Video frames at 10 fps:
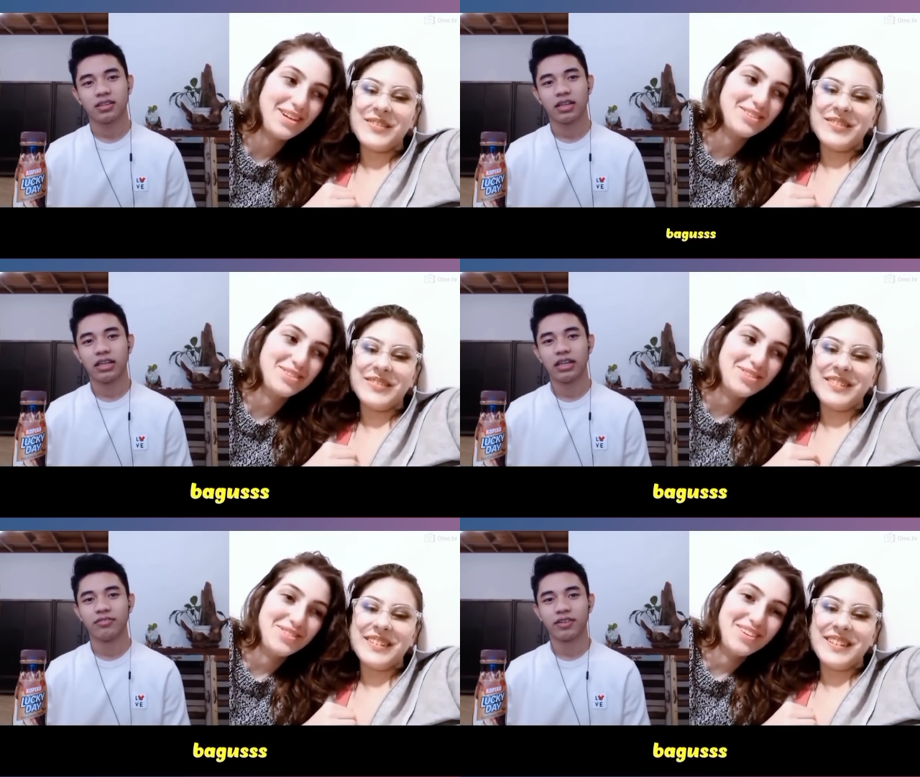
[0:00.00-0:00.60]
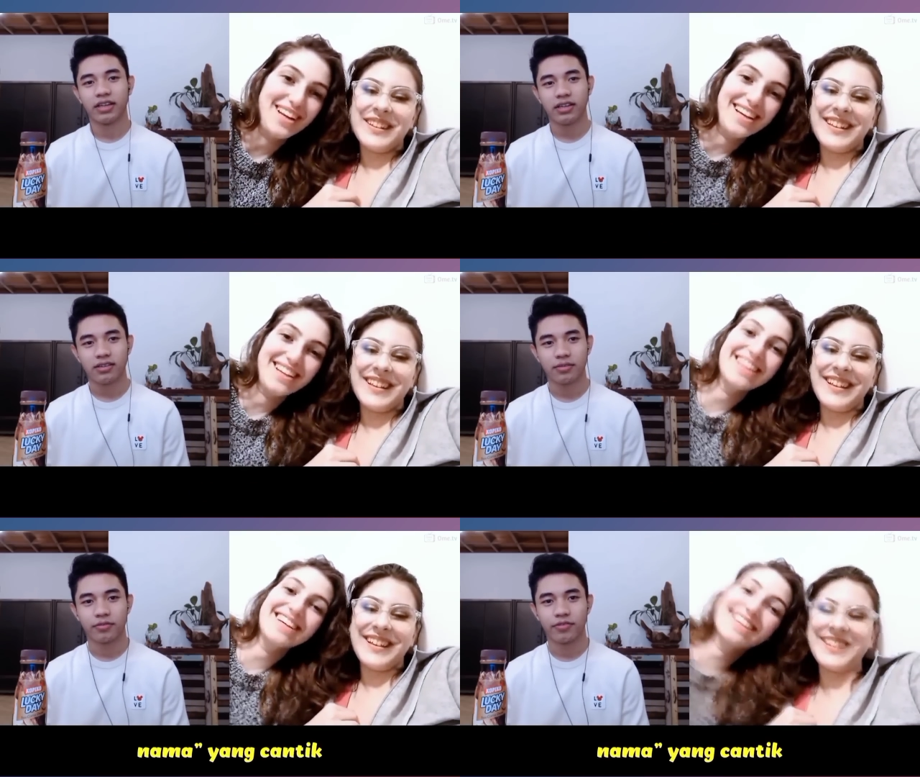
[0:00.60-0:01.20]
Speaker 1: Lovely.
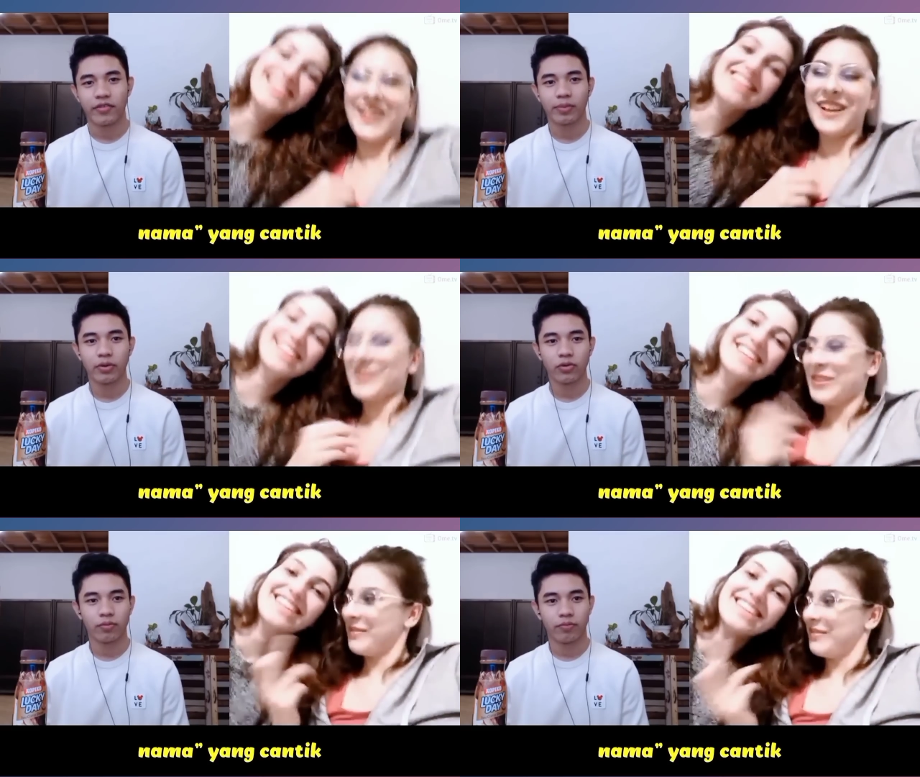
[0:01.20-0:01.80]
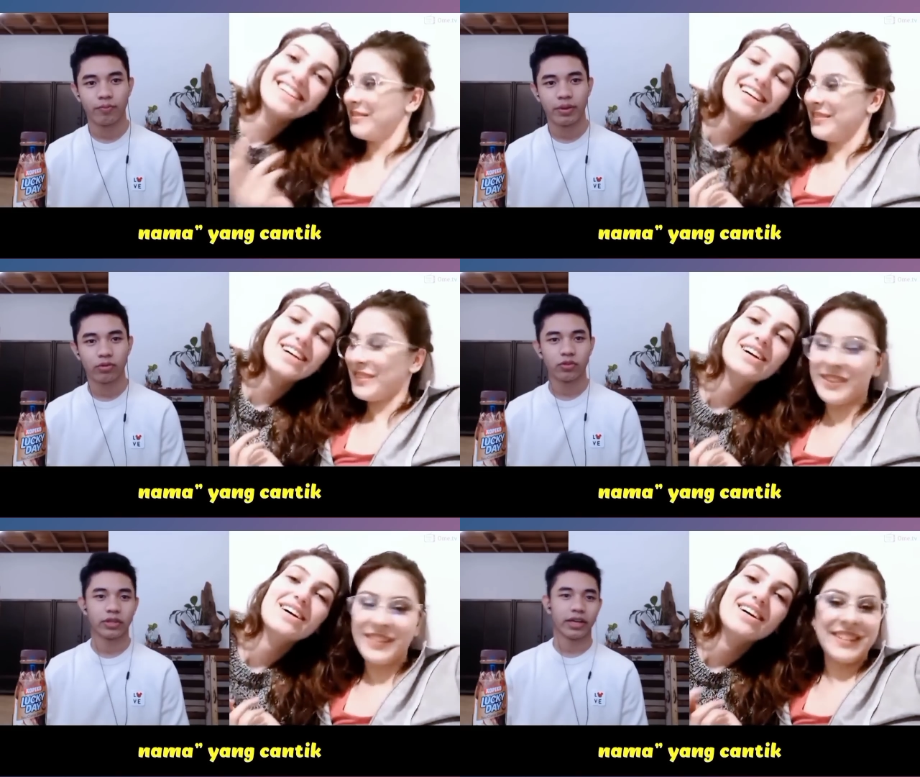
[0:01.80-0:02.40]
Very beautiful,
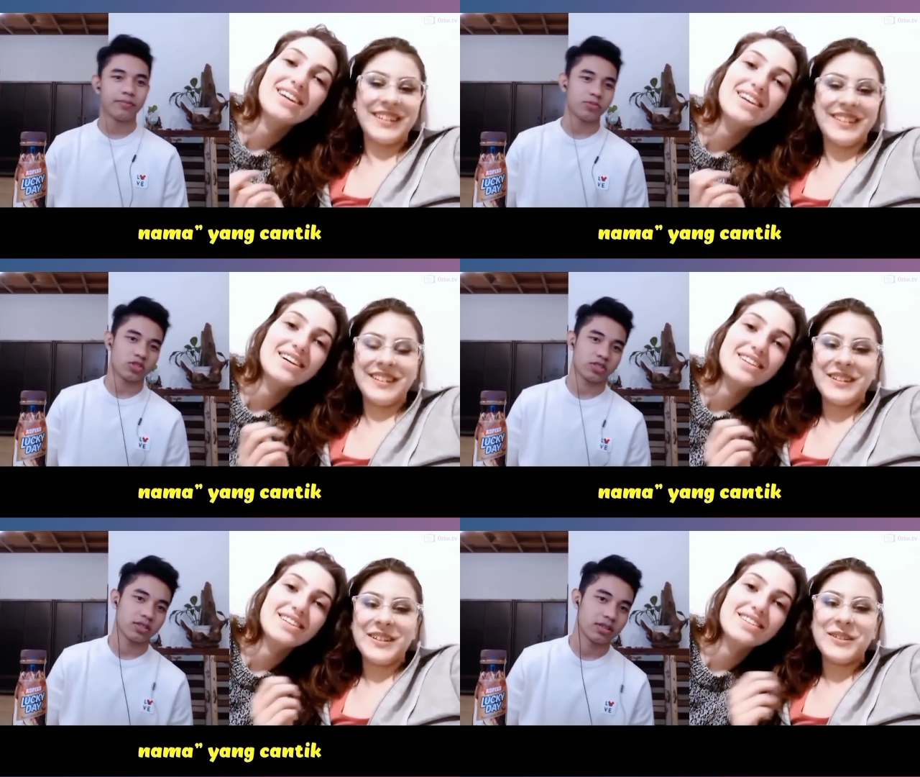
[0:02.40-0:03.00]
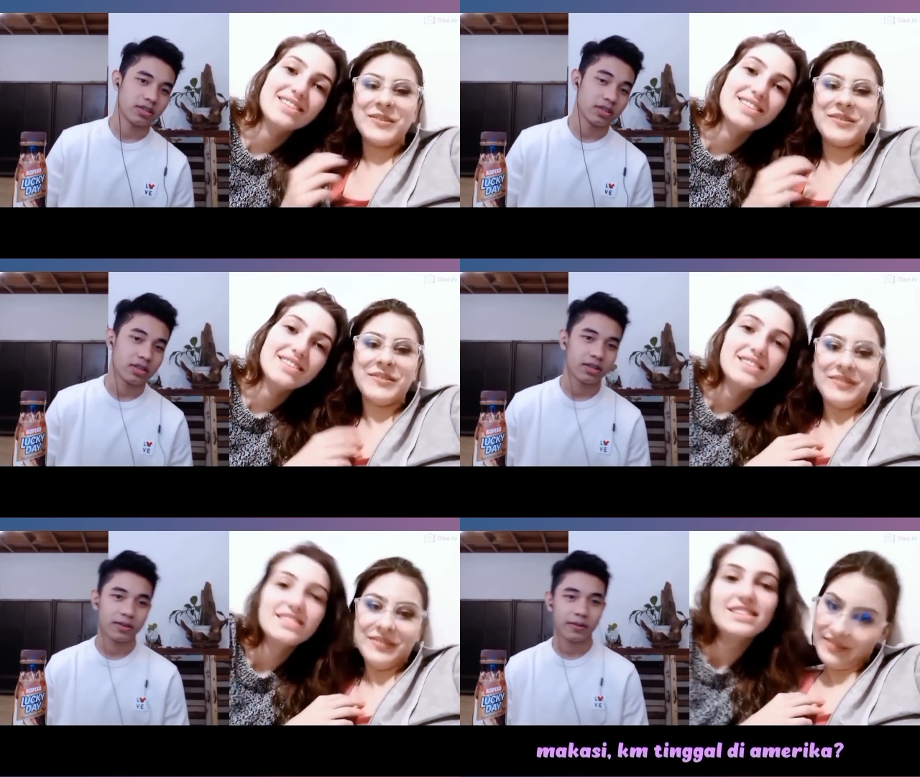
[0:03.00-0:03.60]
beautiful names.
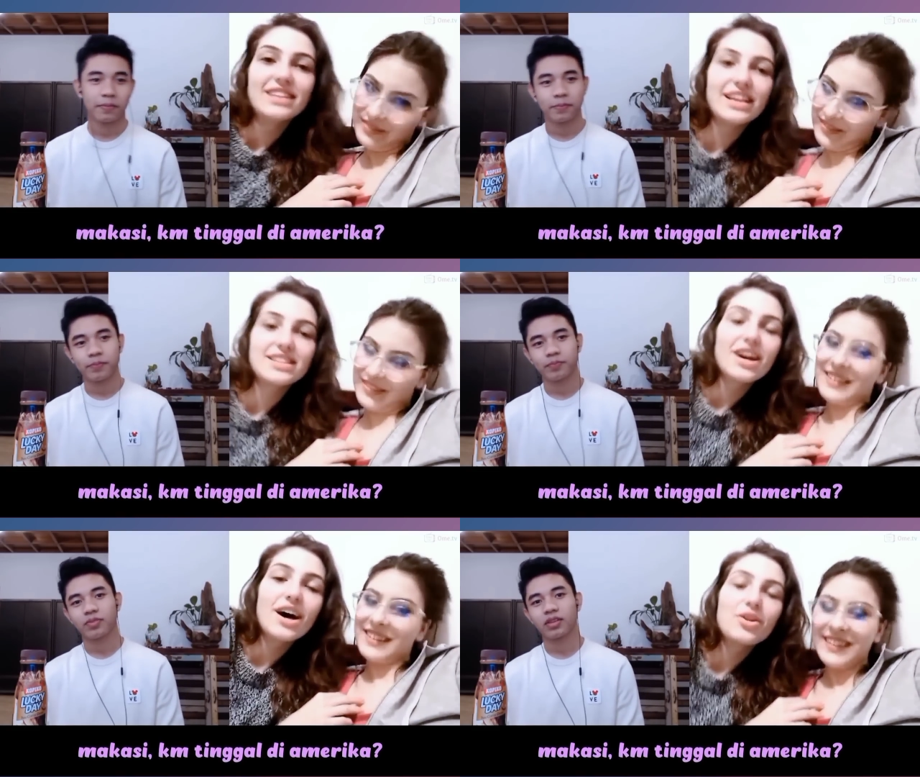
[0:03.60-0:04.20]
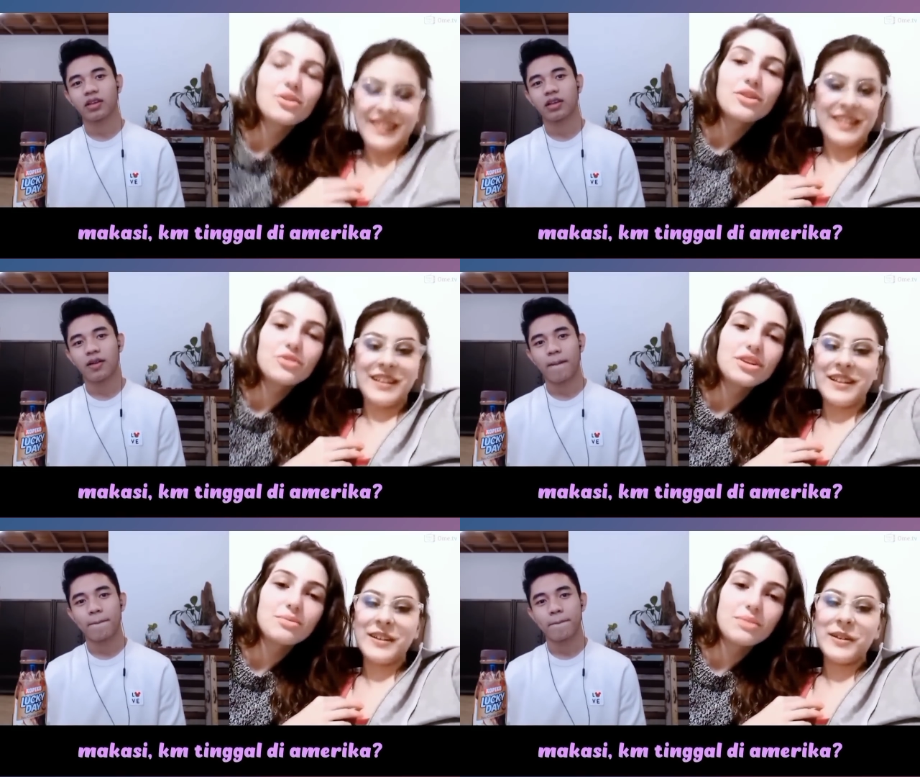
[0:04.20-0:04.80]
Speaker 2: Thanks. Uh, you
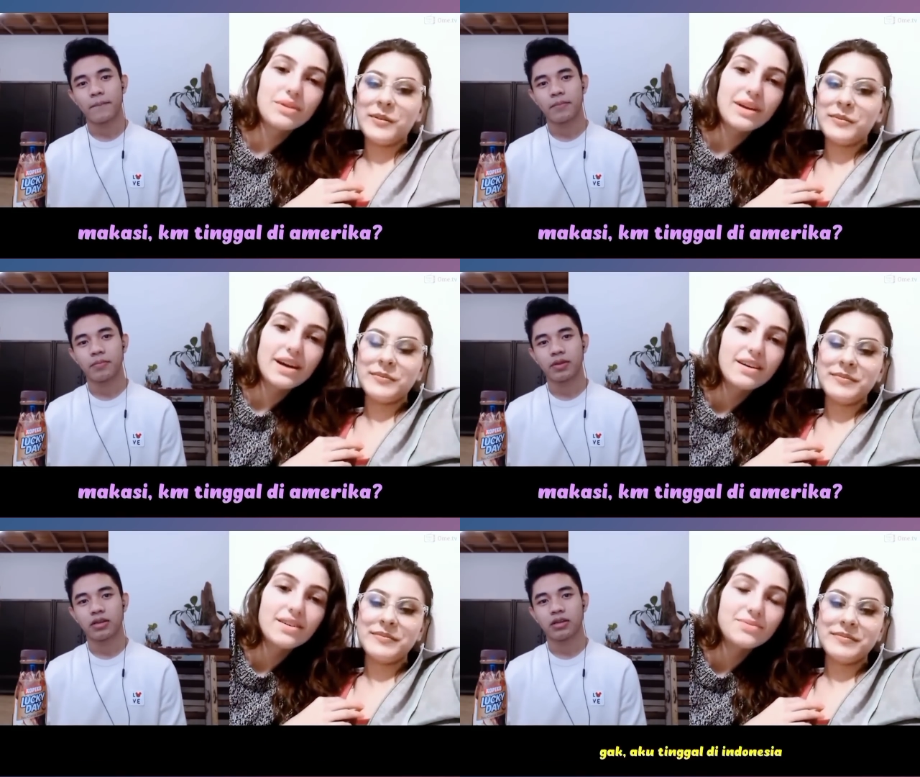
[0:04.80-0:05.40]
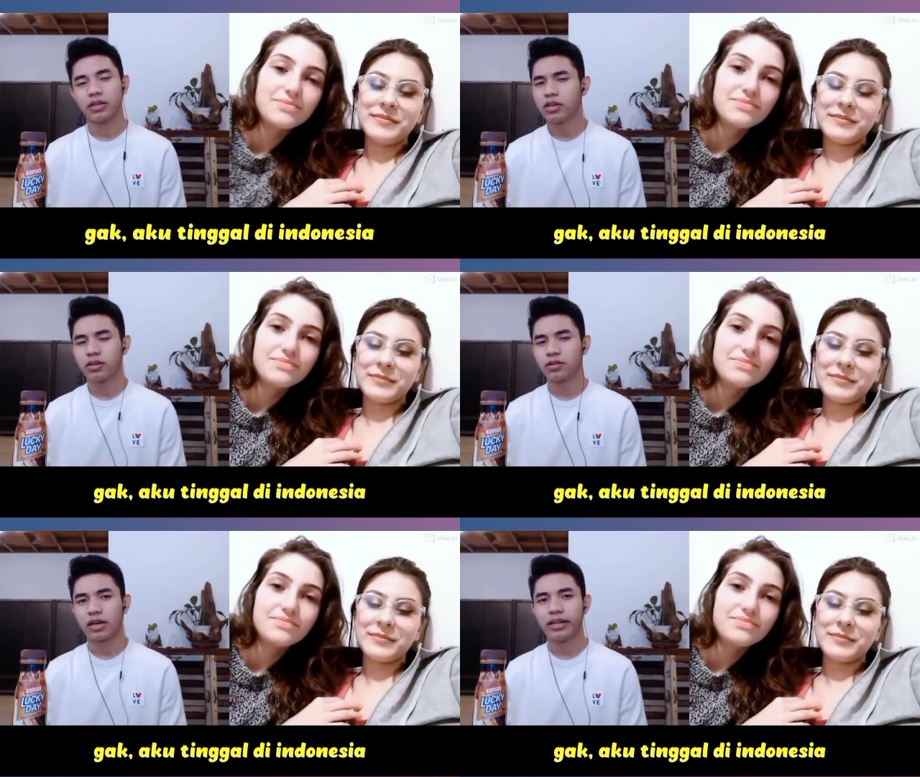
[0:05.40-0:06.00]
living in America?
Speaker 1: No,
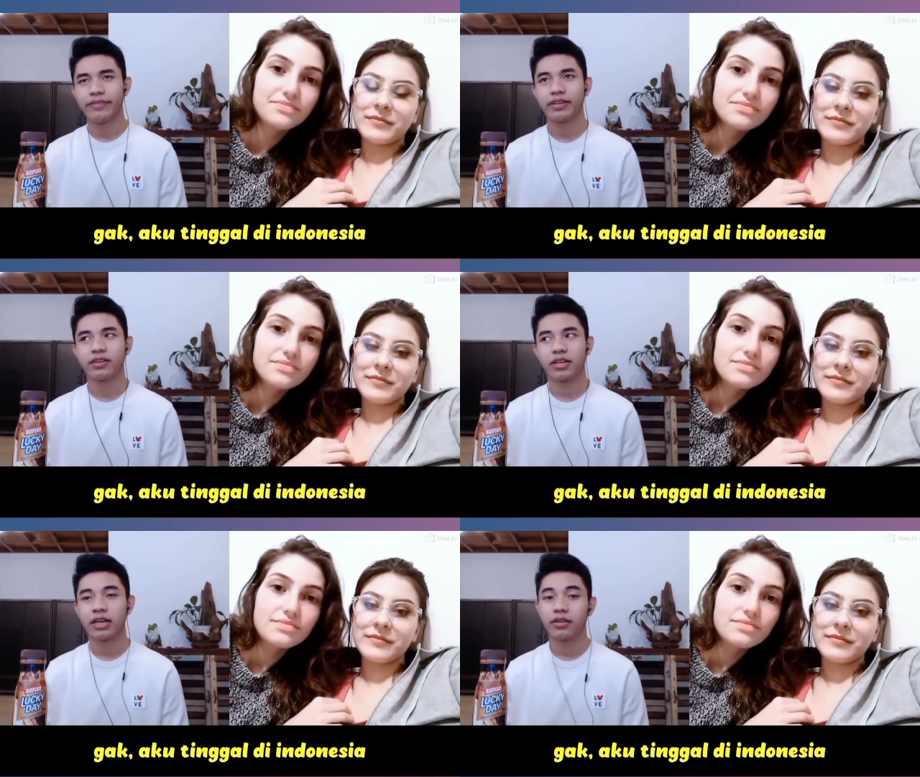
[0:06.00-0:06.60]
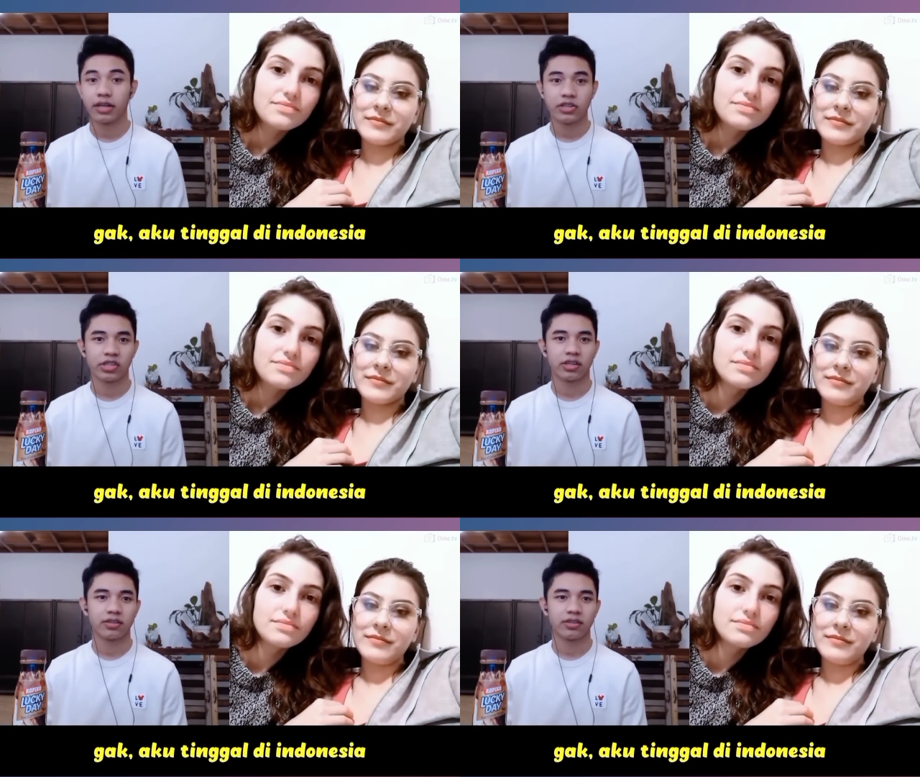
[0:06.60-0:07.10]
no, I live in Indonesia.